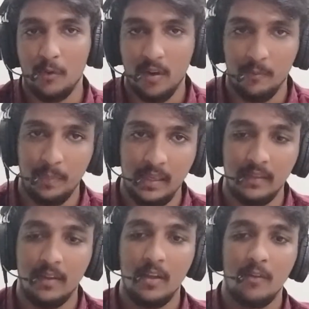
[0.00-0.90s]
it would have
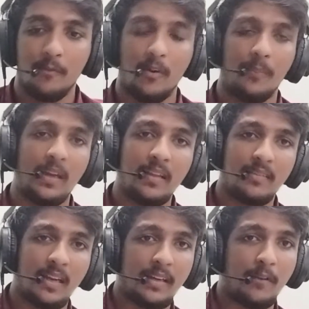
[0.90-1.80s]
been from getting
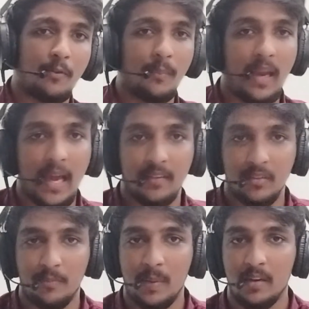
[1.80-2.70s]
selected from lakhs
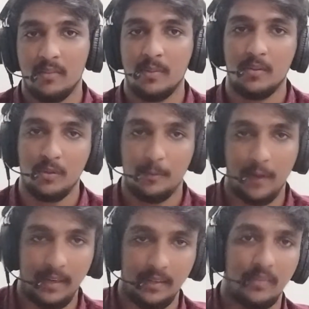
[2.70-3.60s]
of participants to the
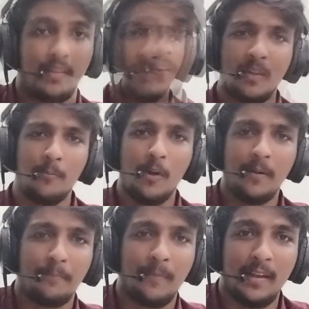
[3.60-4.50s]
finals.
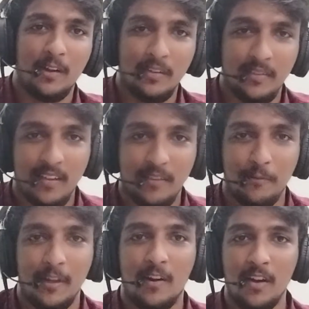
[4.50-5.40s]
Somewhat by God's
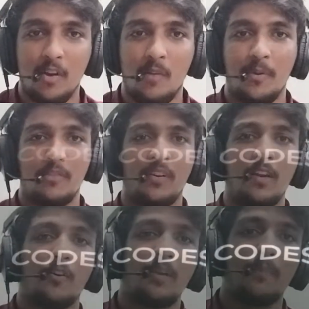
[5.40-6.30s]
grace, we got an opportunity for